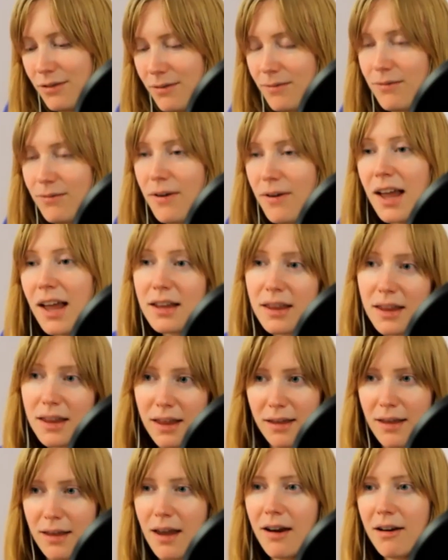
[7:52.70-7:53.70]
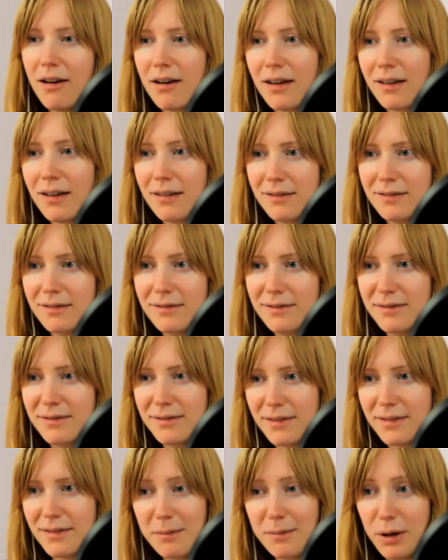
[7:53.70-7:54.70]
finally caring
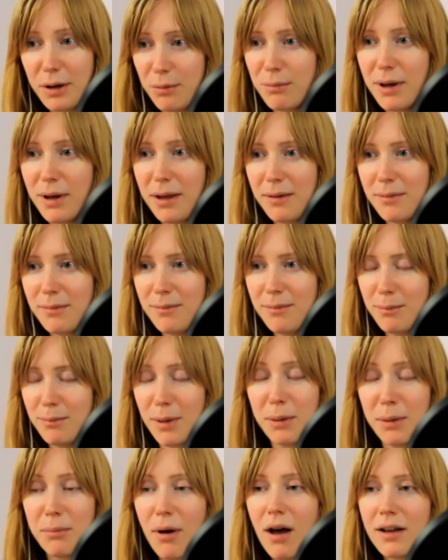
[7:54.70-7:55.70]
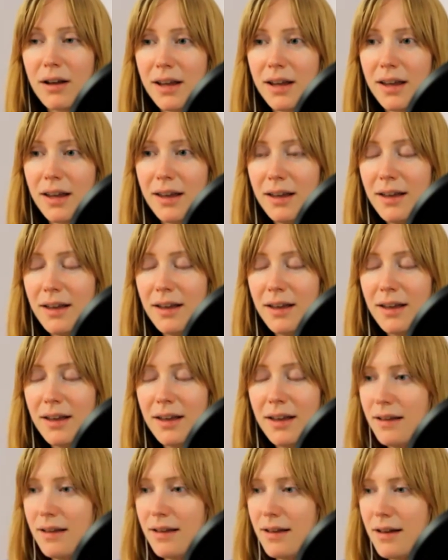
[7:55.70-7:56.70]
about my my body
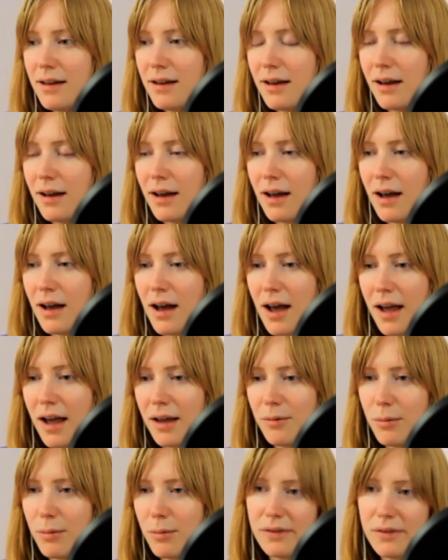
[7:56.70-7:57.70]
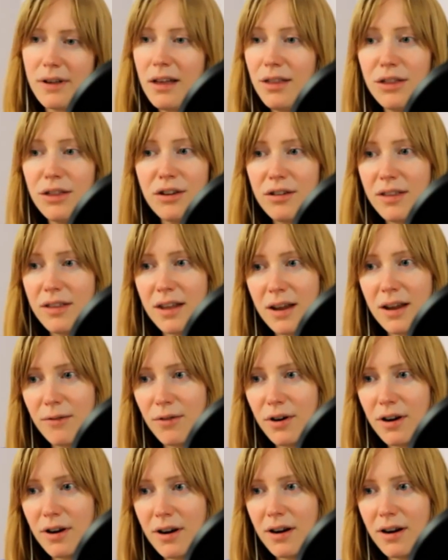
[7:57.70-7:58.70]
i was healthier than
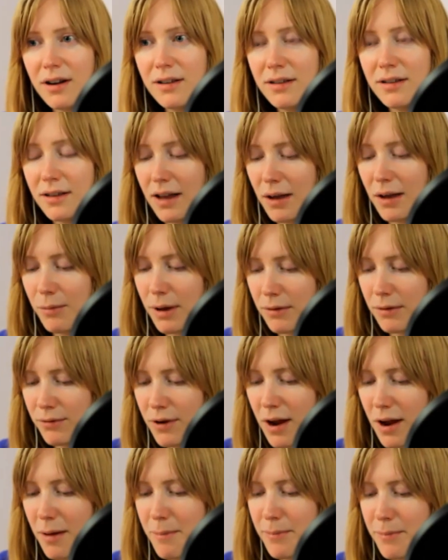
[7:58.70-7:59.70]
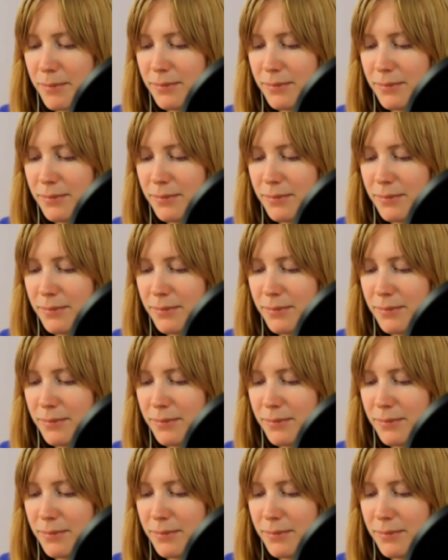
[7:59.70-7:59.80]
ever i went from